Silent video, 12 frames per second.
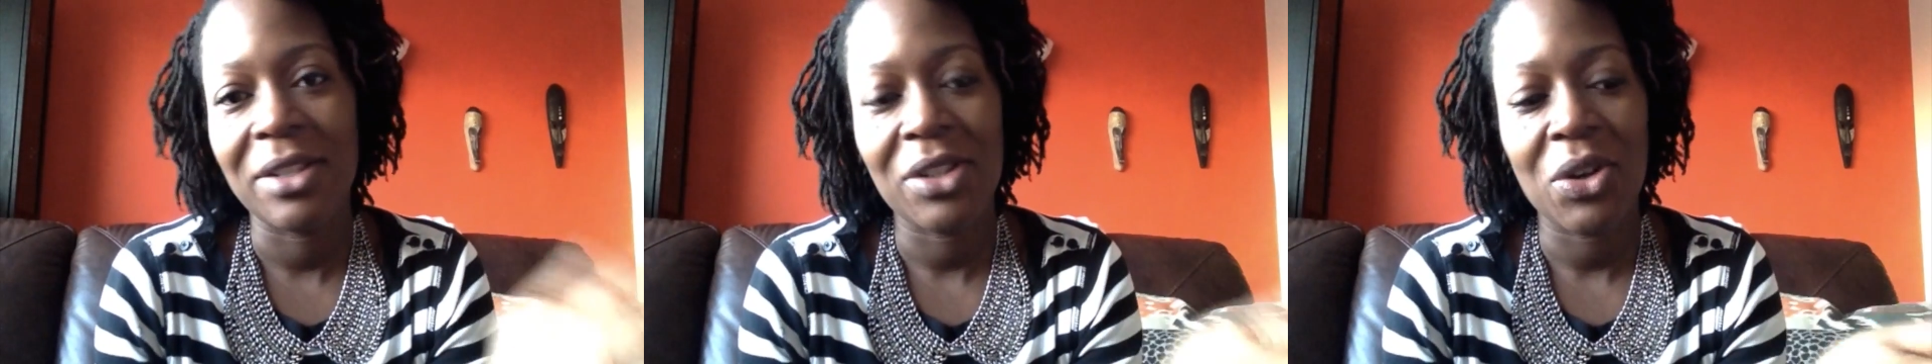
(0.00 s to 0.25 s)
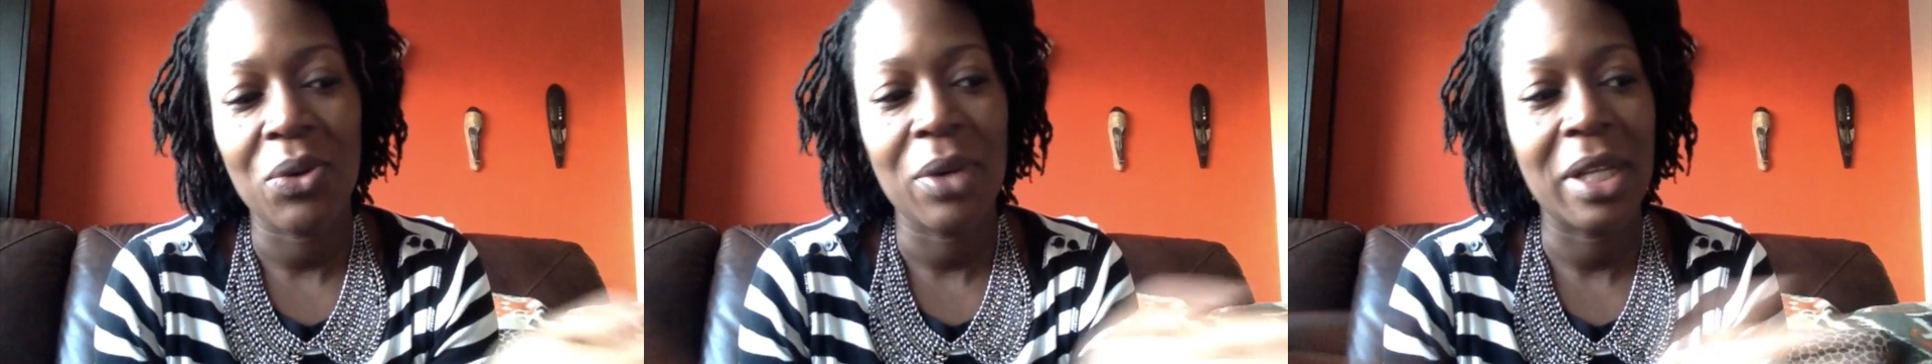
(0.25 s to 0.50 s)

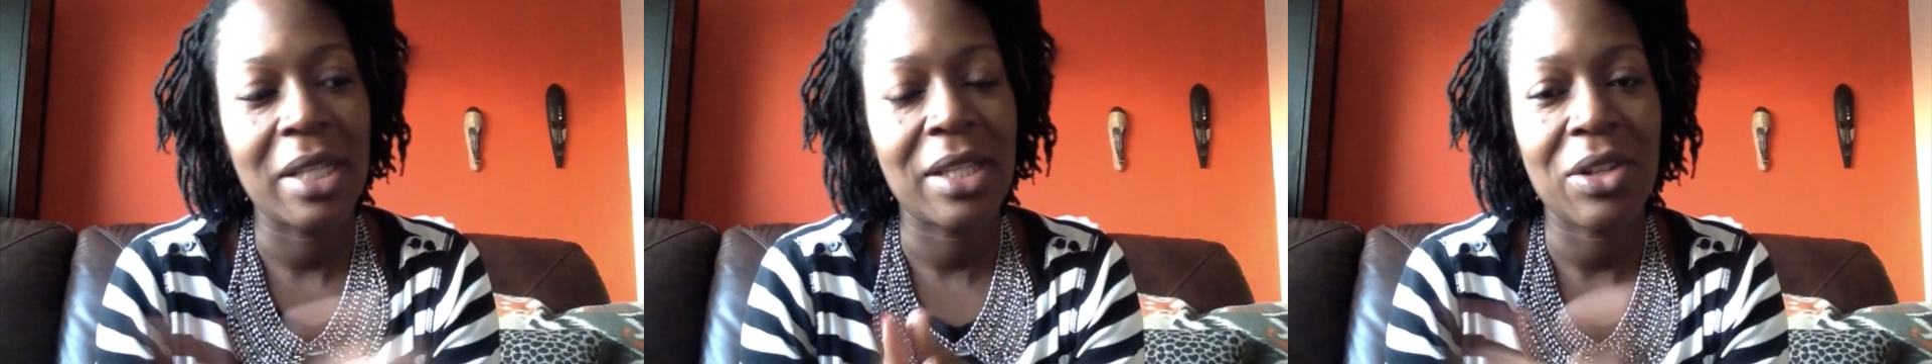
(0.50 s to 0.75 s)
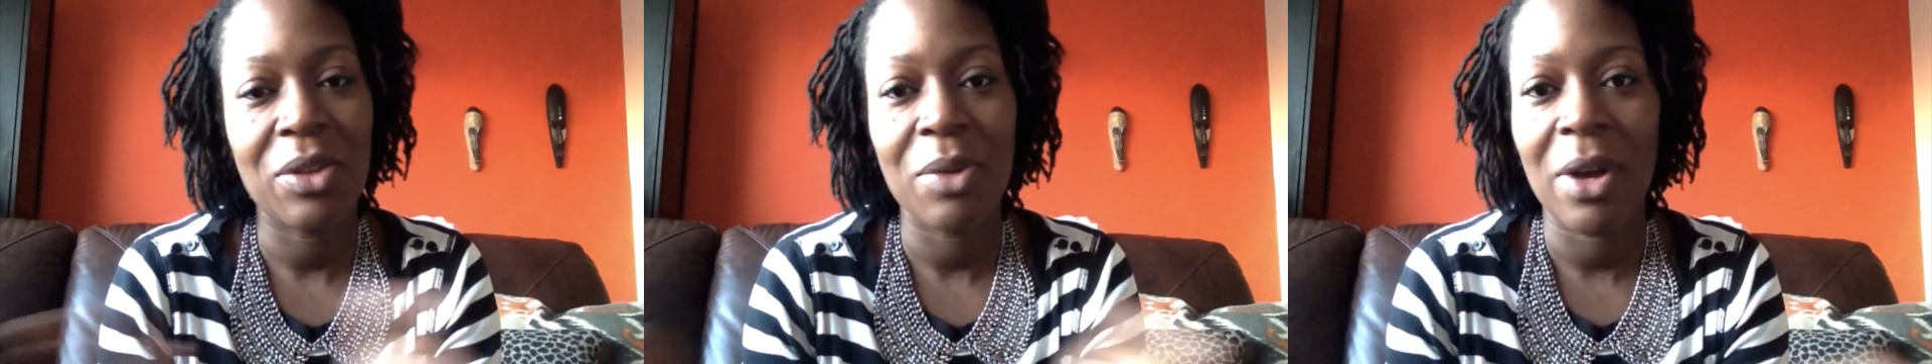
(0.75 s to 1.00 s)
So it's
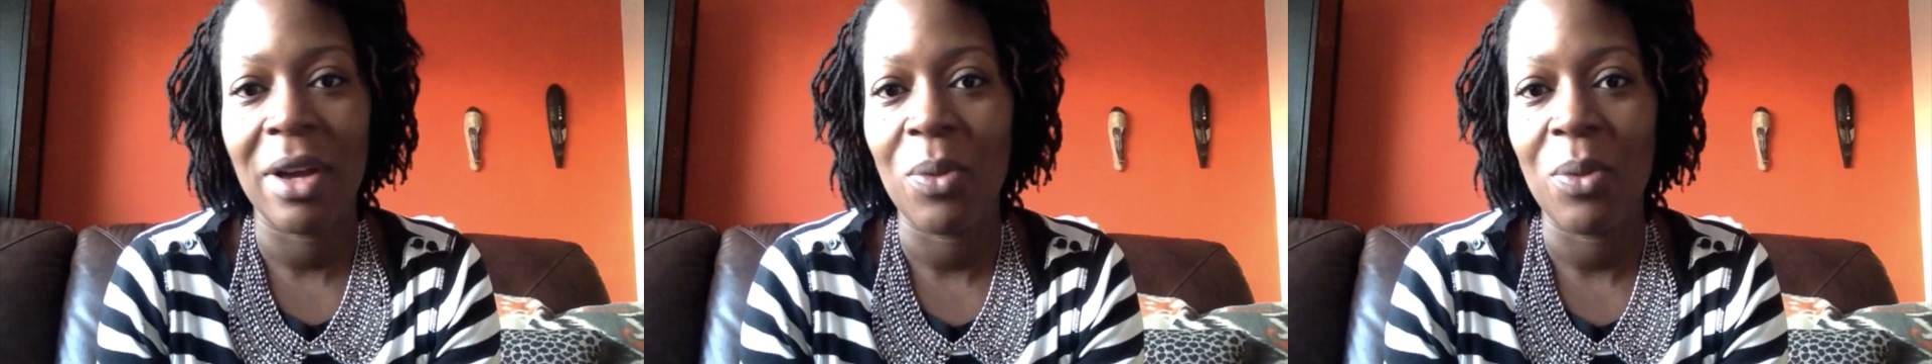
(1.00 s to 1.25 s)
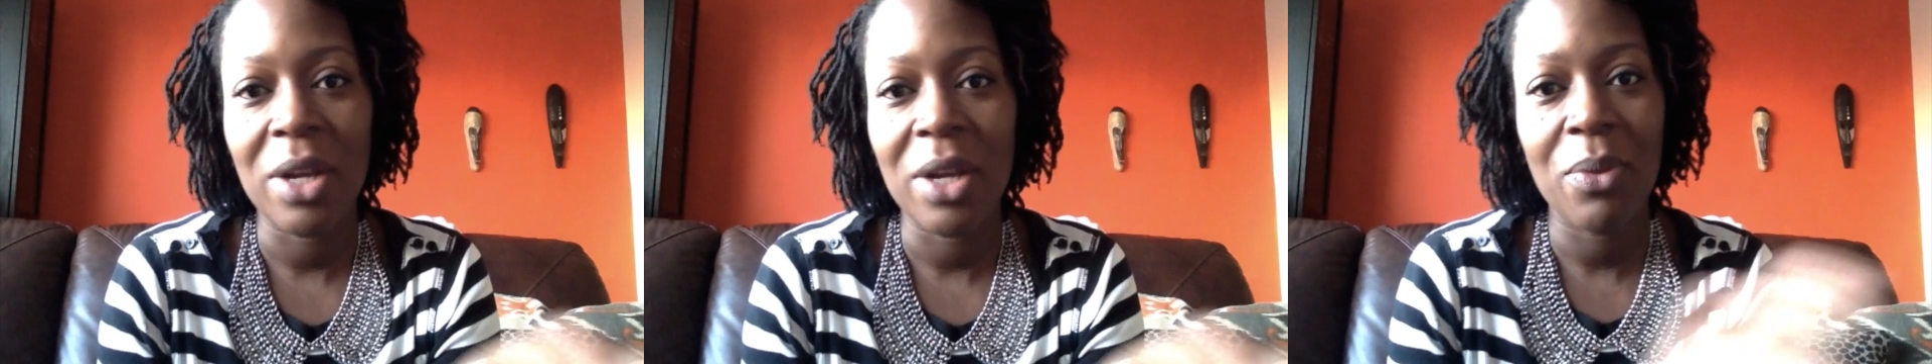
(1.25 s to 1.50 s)
still a
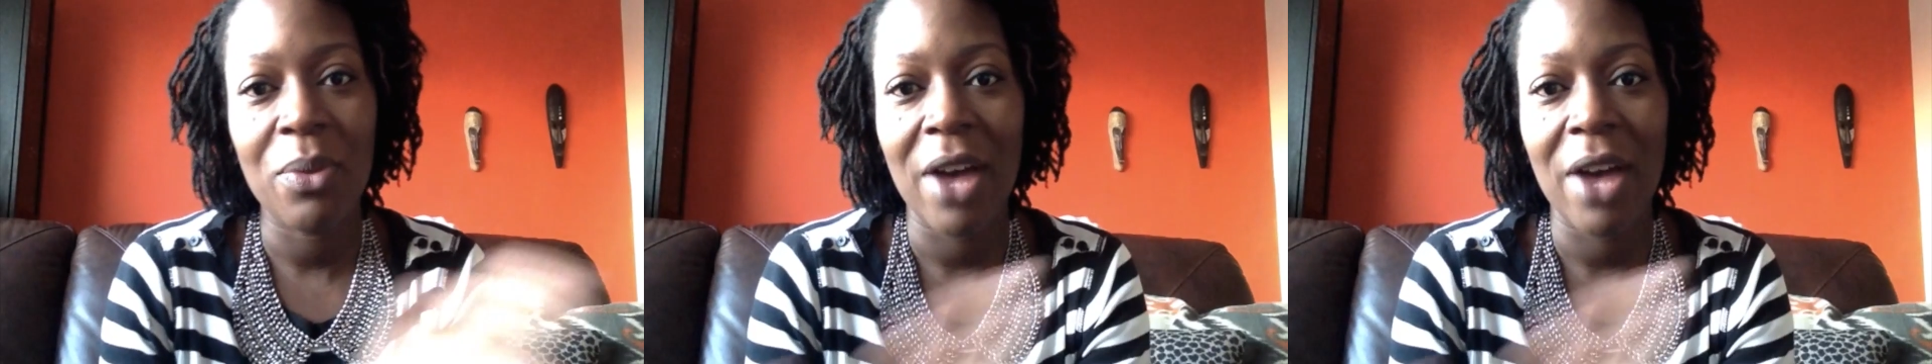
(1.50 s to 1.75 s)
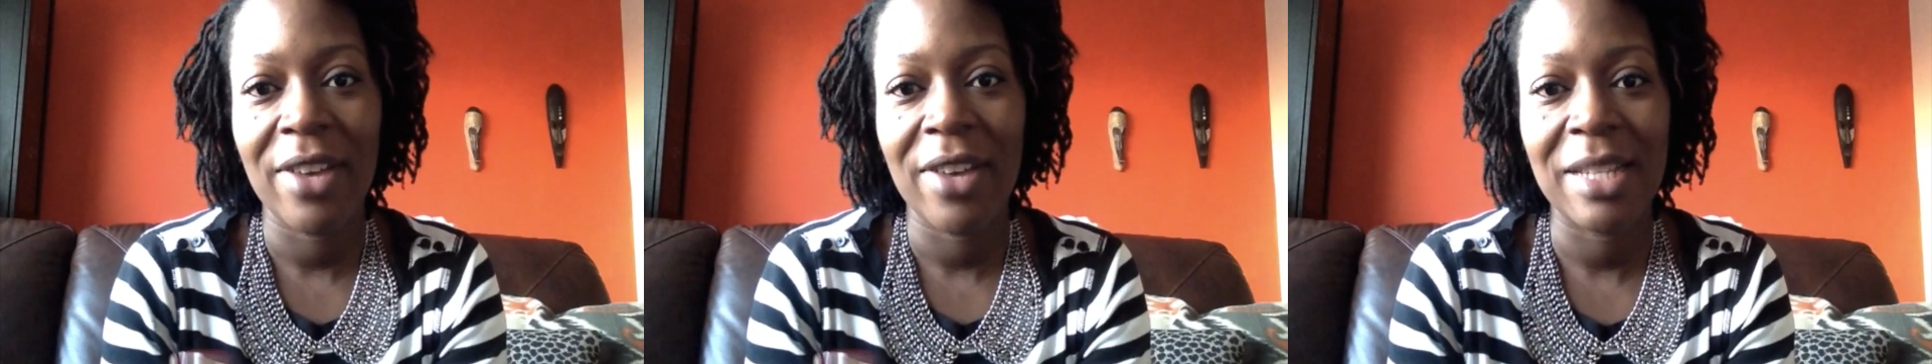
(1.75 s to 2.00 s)
work in
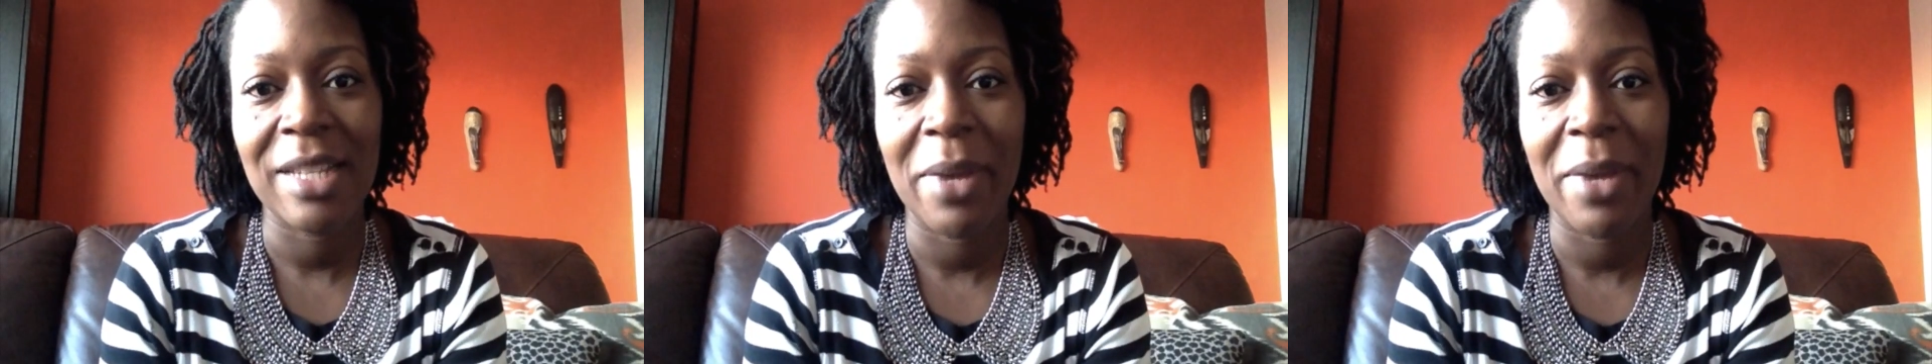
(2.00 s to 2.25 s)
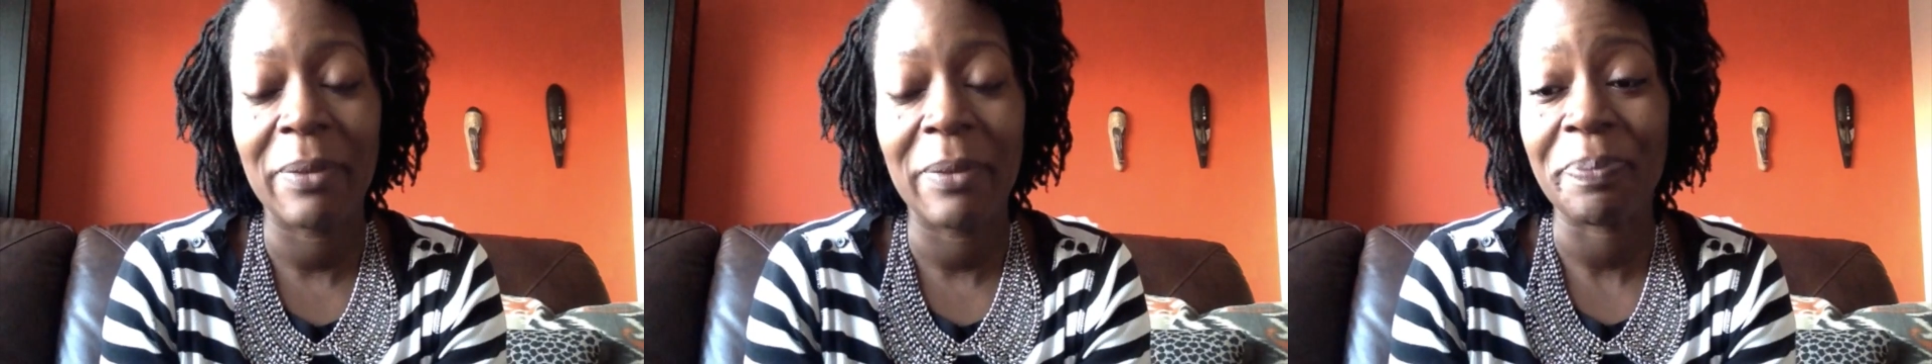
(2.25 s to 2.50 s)
progress,
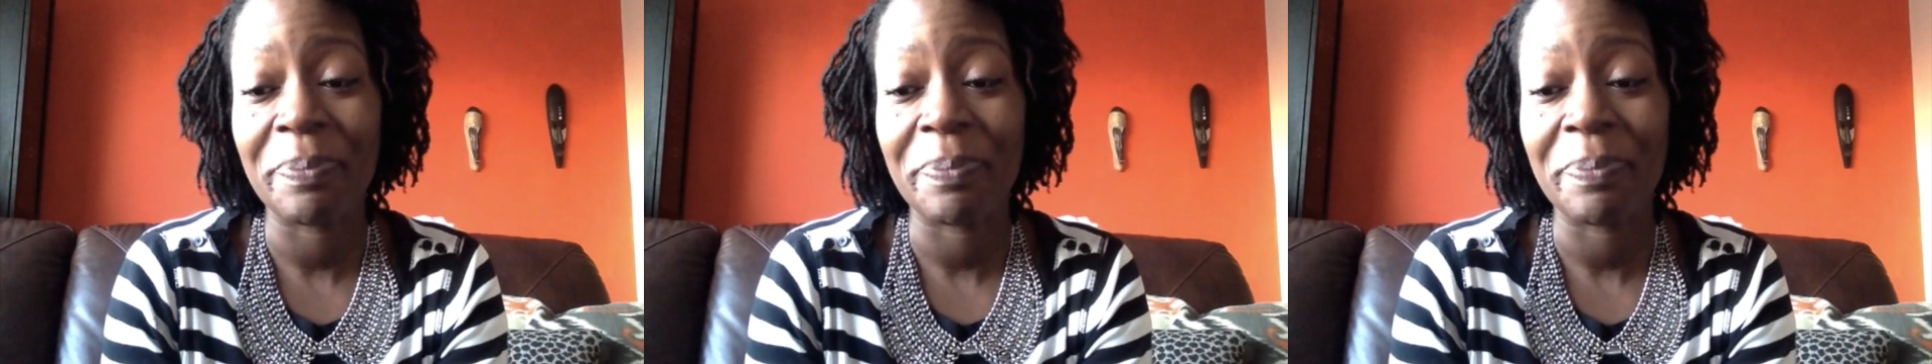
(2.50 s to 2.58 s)
but